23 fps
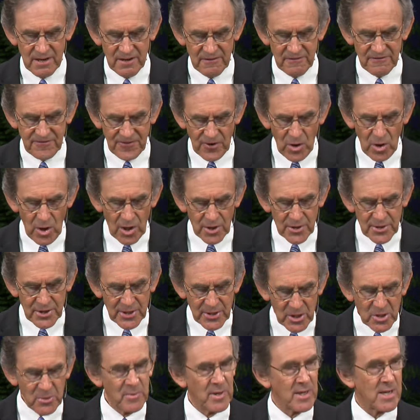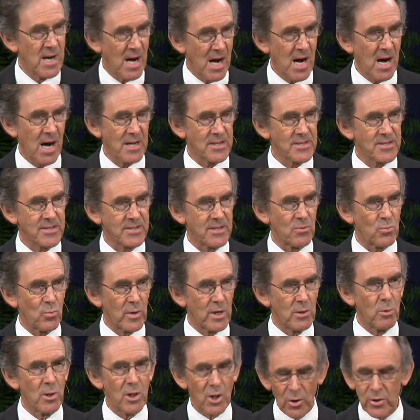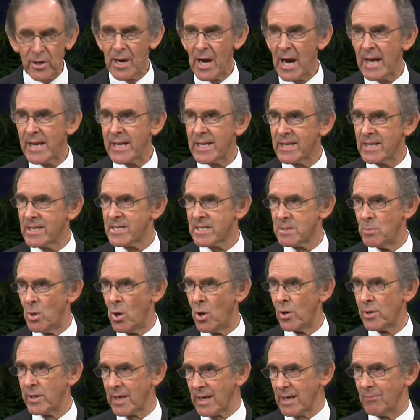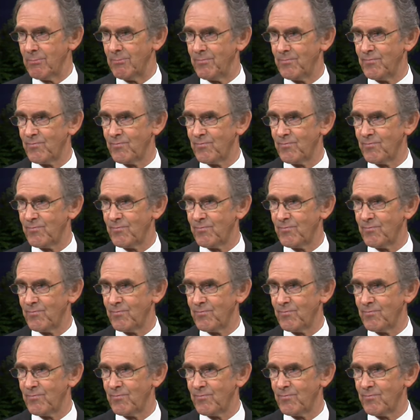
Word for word: fallen human hearts, that we will look at this morning.